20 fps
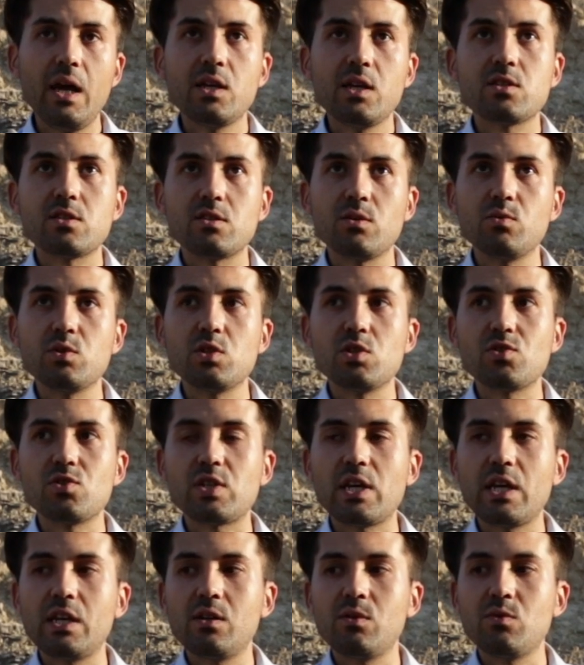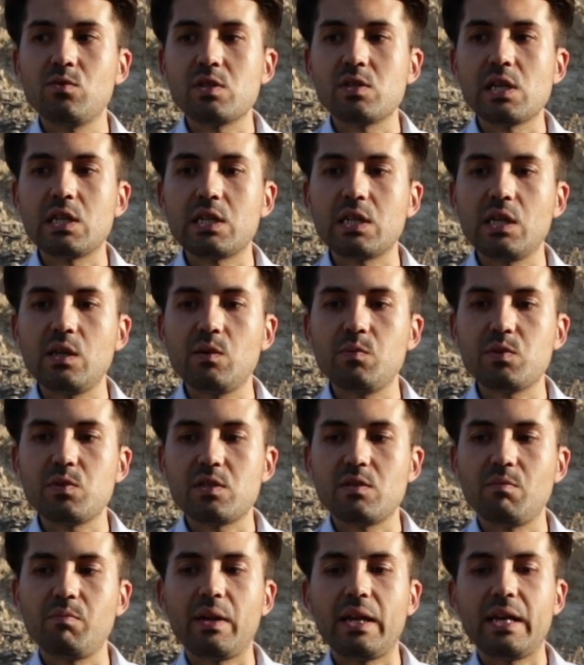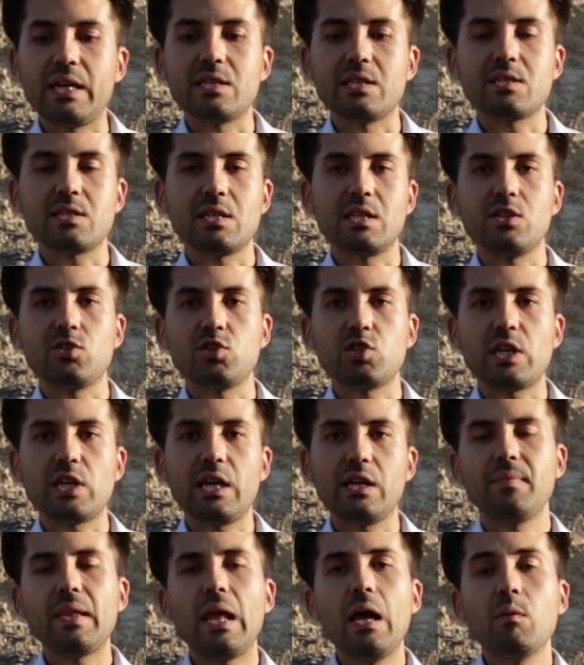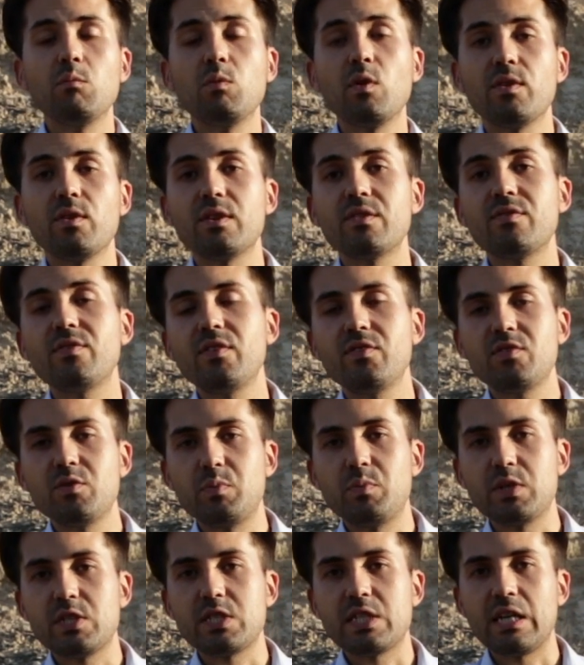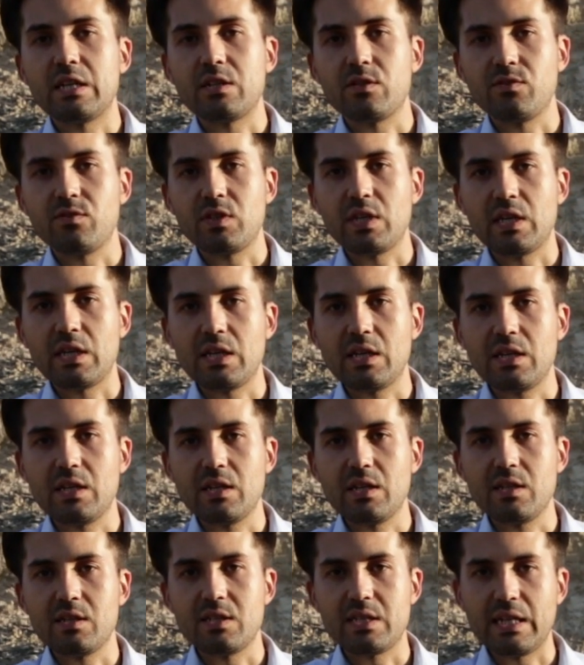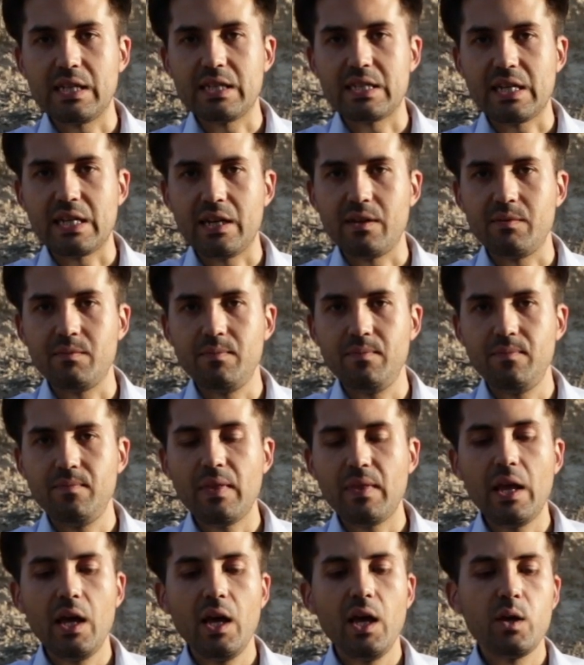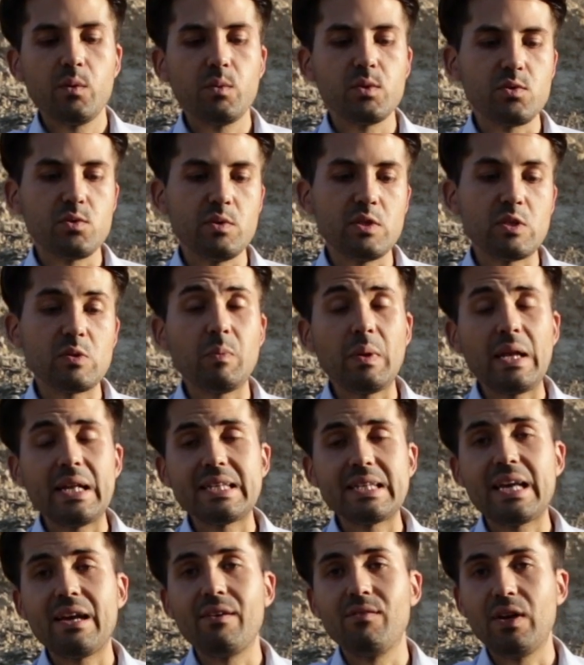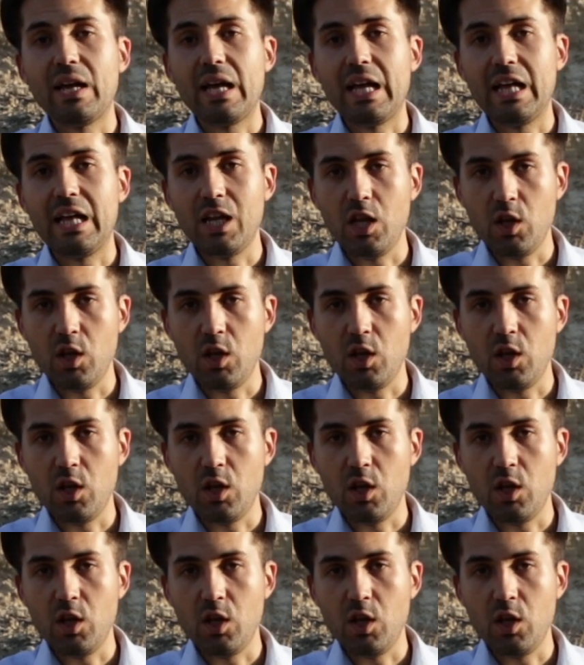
So it's a shadow that keeps the place in a shade more than 50% of the daytime, which means plants have a